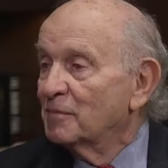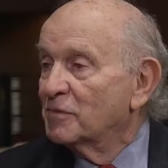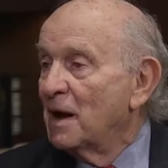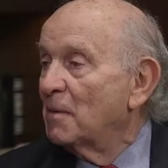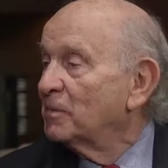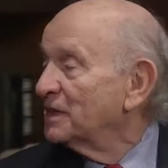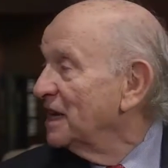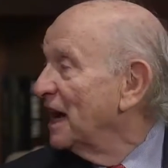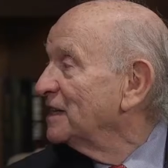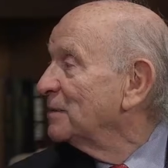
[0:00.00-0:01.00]
Probably
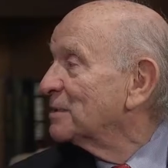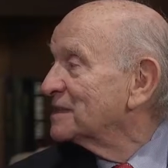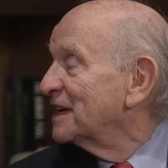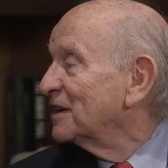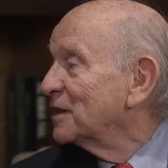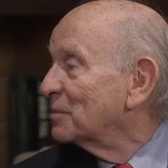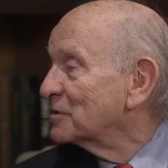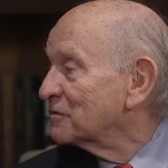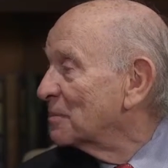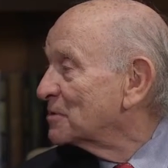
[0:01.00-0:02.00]
90% of the
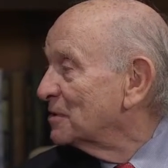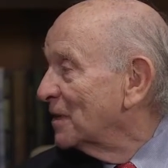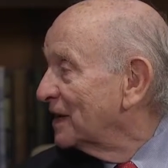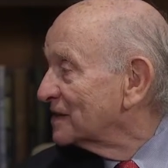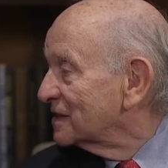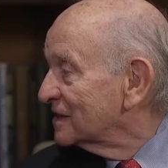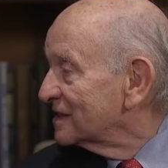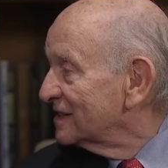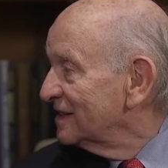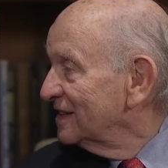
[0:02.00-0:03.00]
prescription medicines